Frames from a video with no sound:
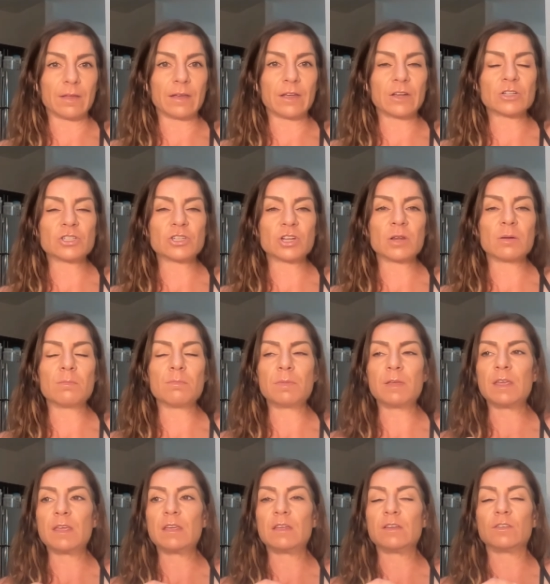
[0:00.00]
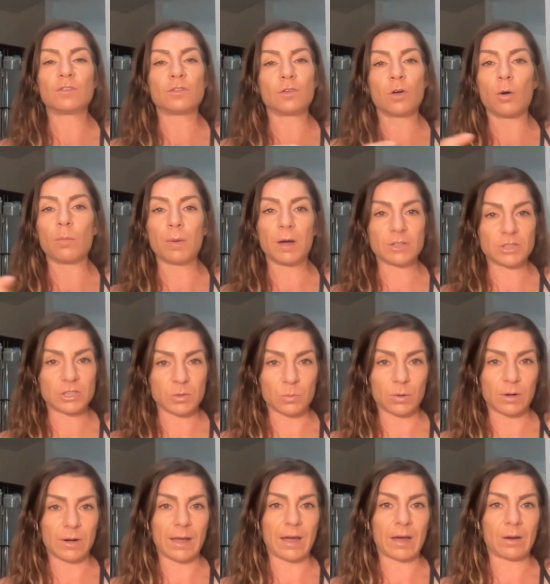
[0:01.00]
Like, it shouldn't be so much in
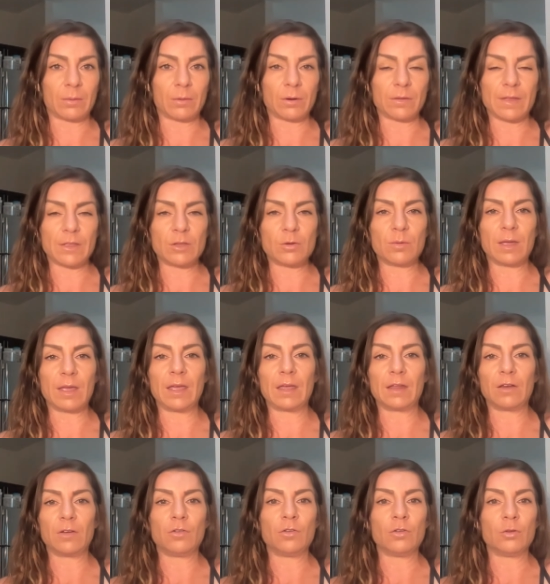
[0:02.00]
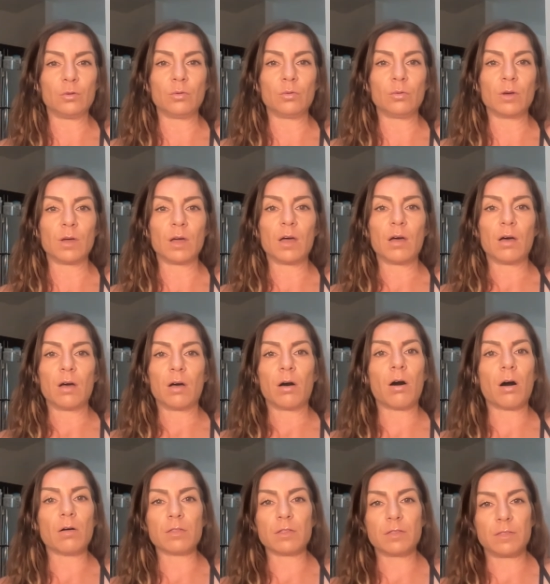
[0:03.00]
one hour that you can't do
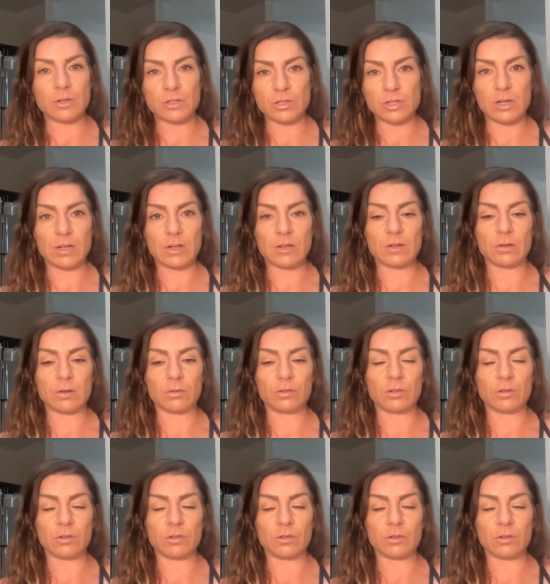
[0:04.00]
all the things you need to do.